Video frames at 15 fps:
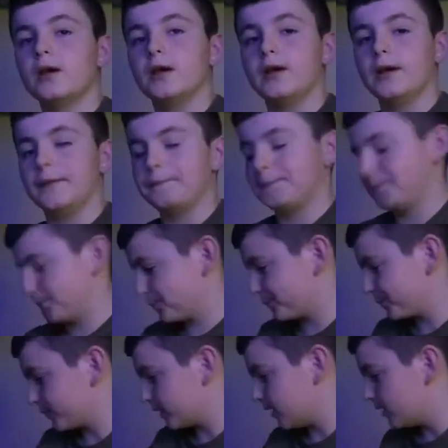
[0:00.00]
Um,
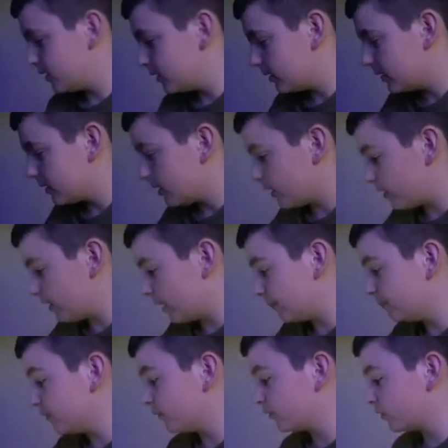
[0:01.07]

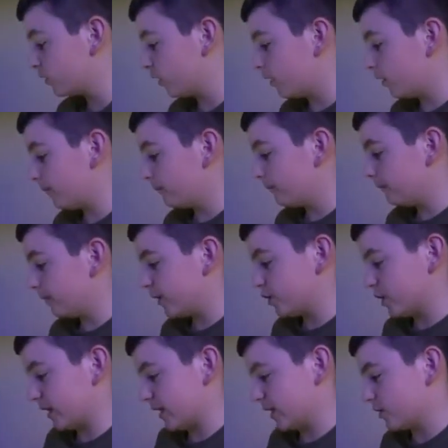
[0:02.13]
then we've got
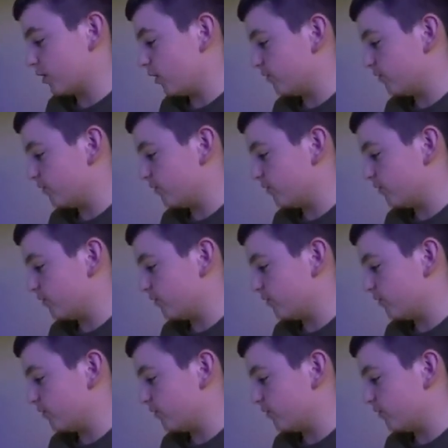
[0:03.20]
Midland,